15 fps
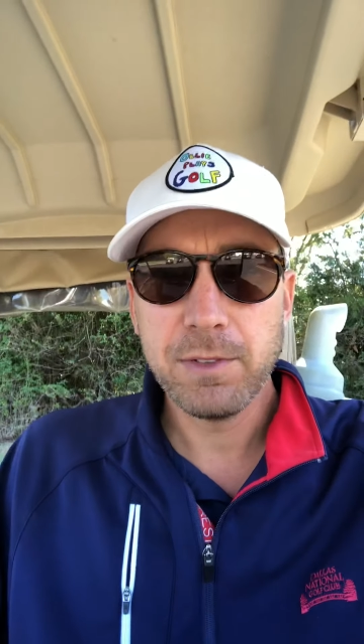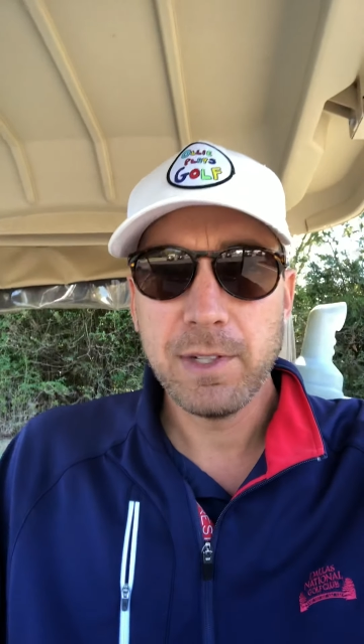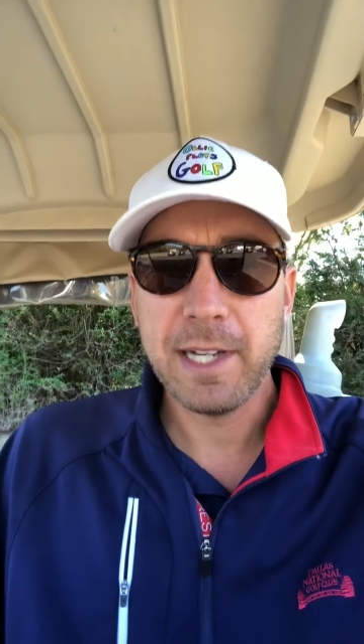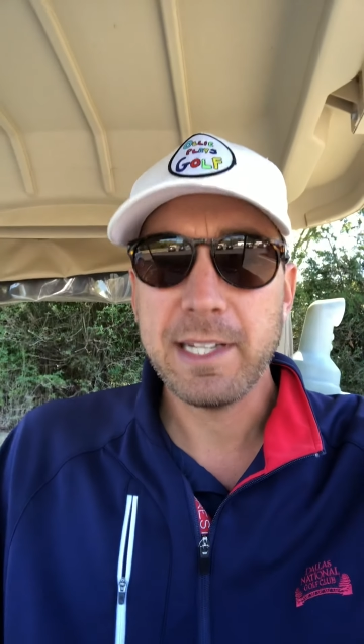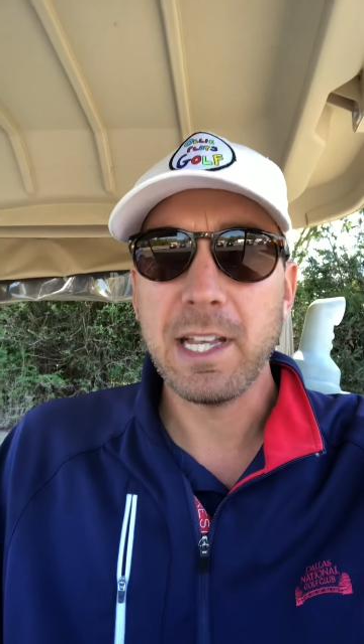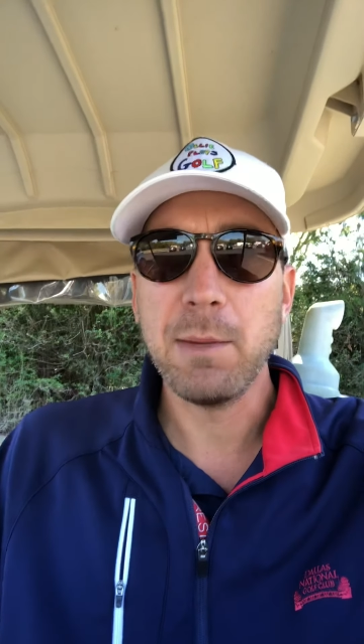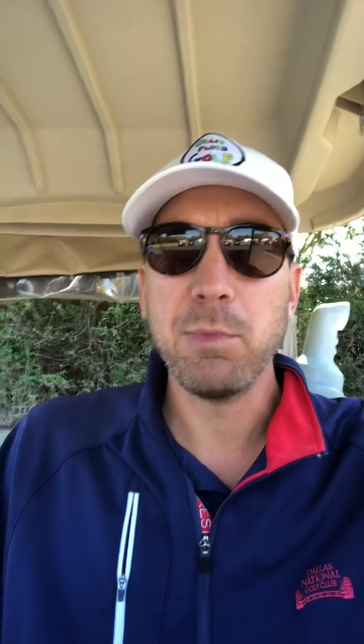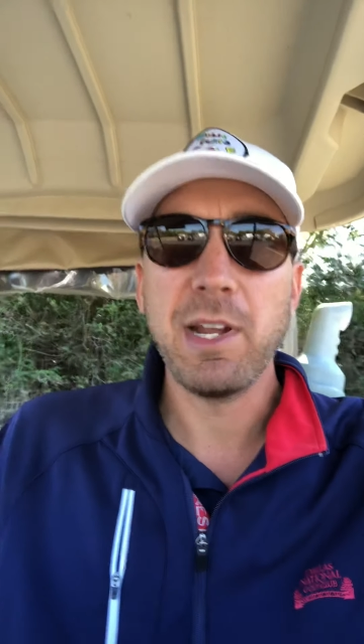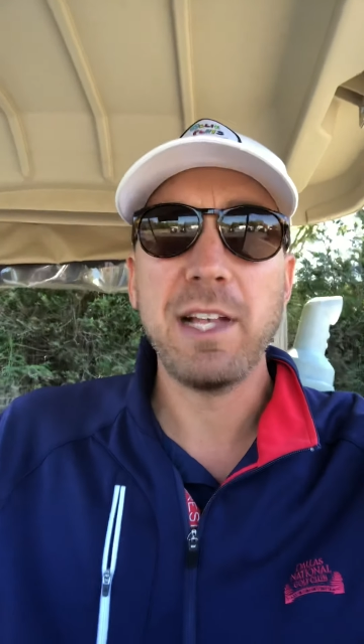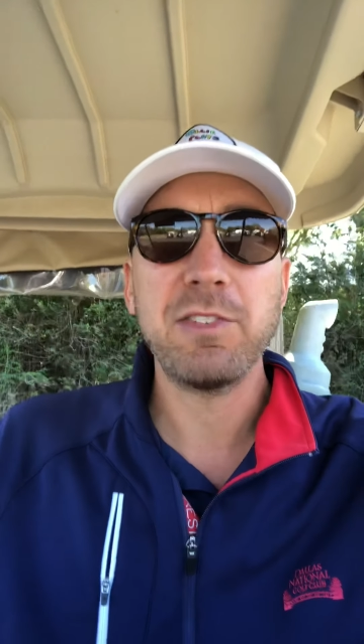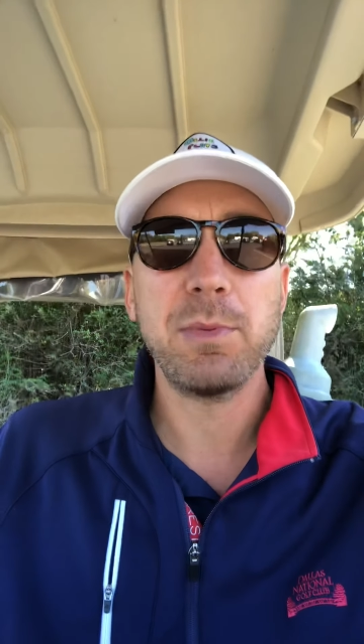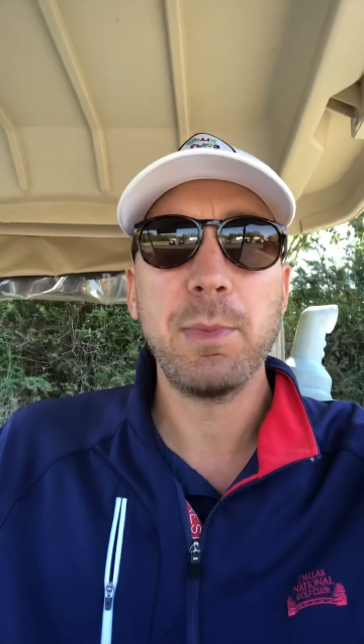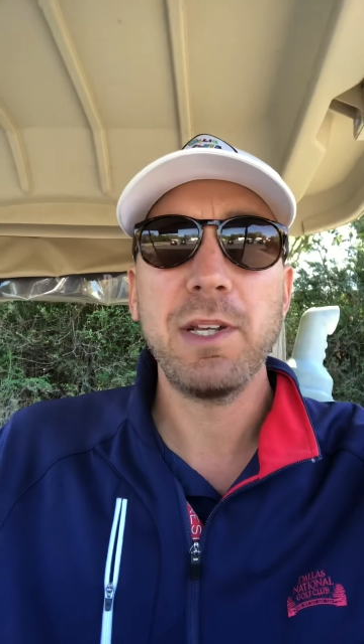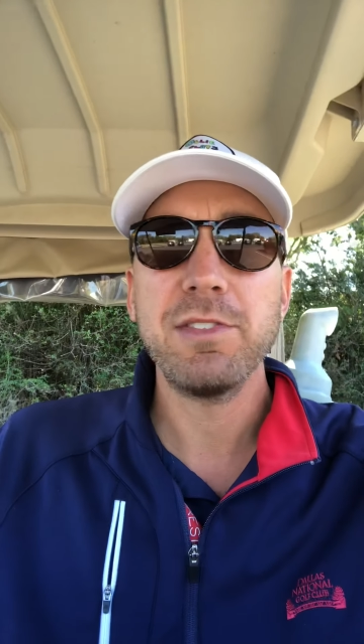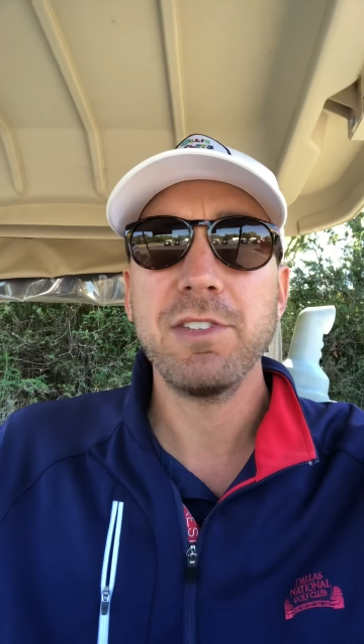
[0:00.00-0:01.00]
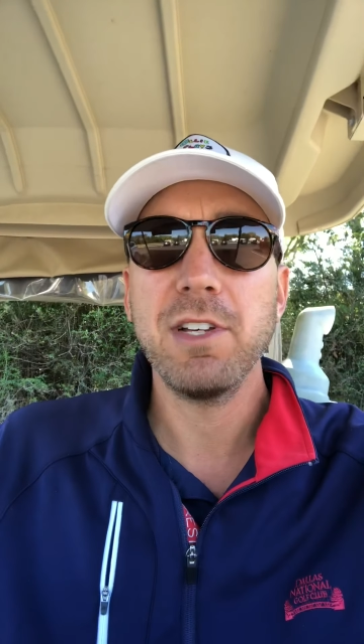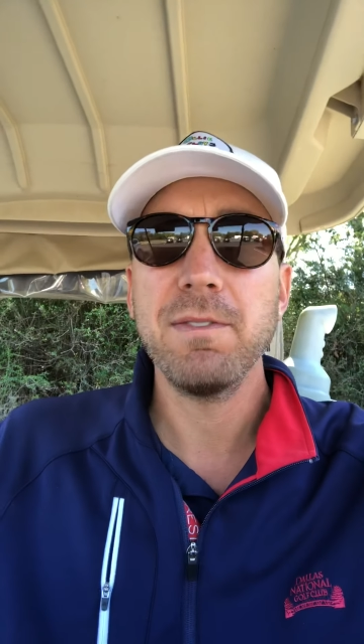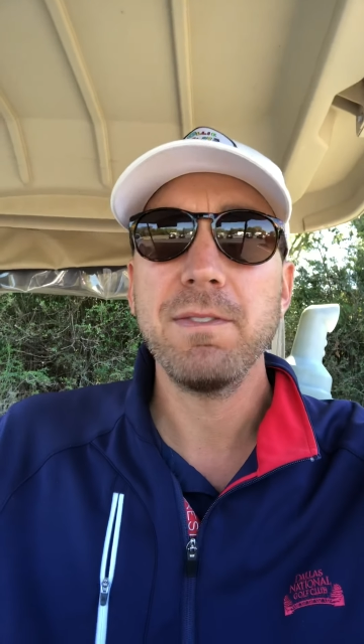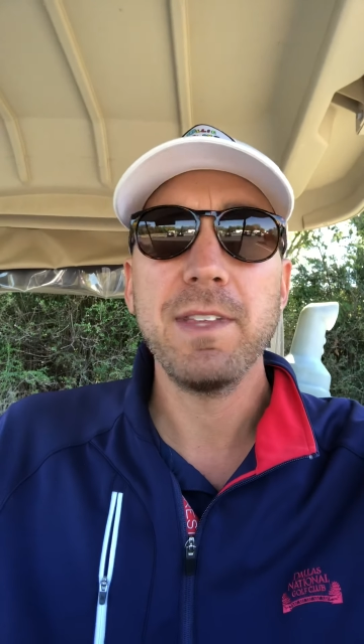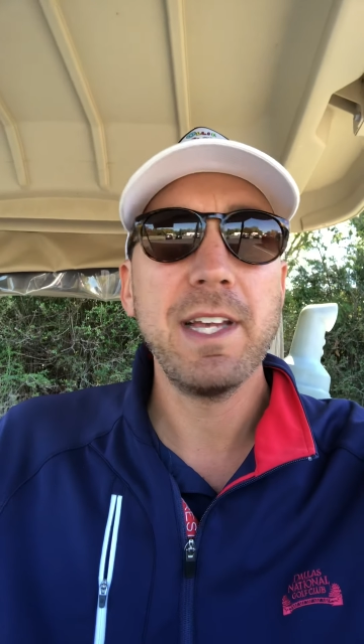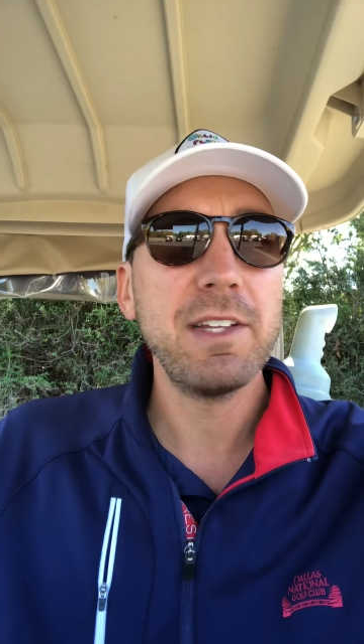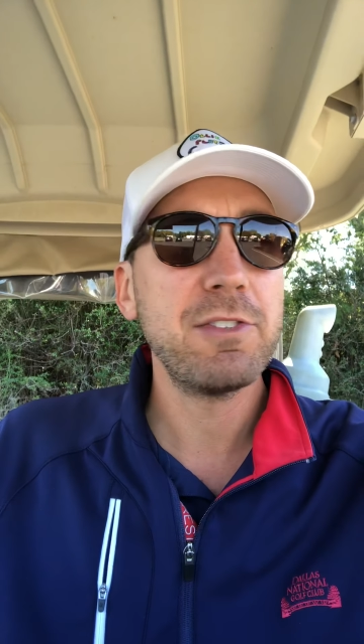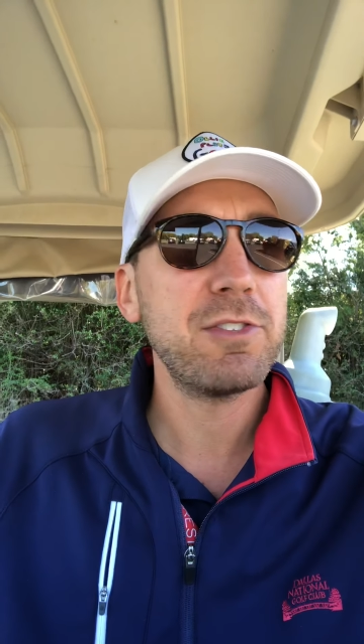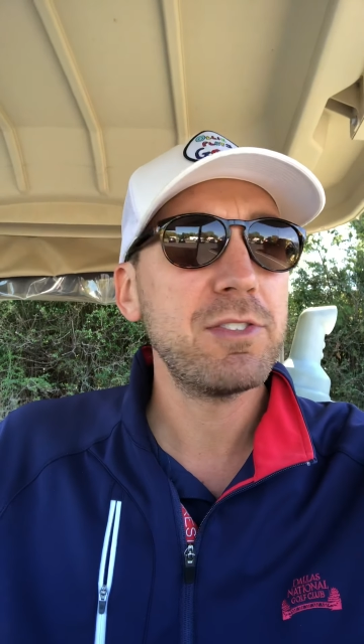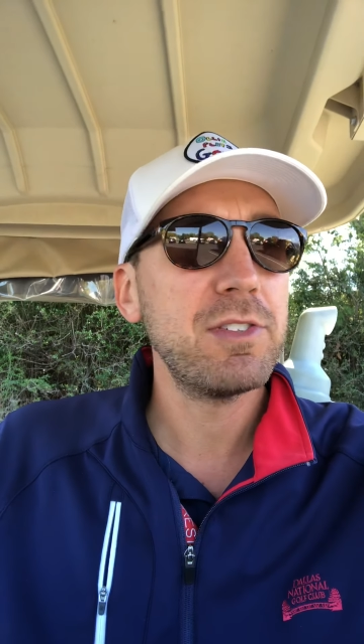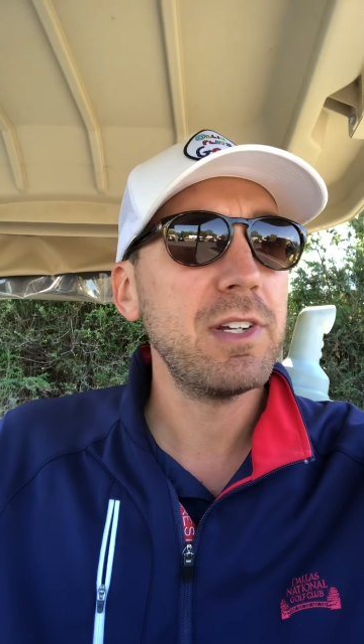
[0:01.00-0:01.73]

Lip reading: I kept asking myself that